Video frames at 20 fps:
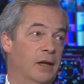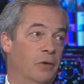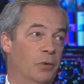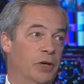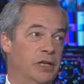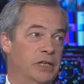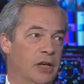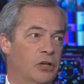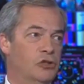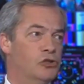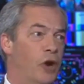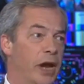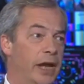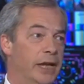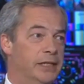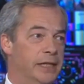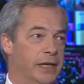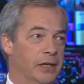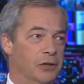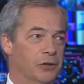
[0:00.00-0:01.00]
when he said a
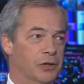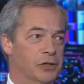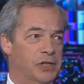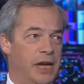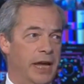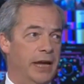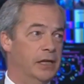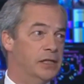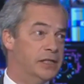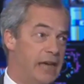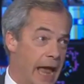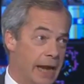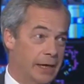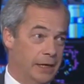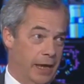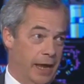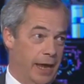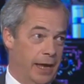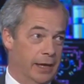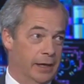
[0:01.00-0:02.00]
trade deal could take
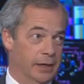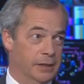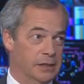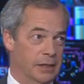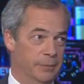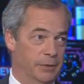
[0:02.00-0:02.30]
10 years.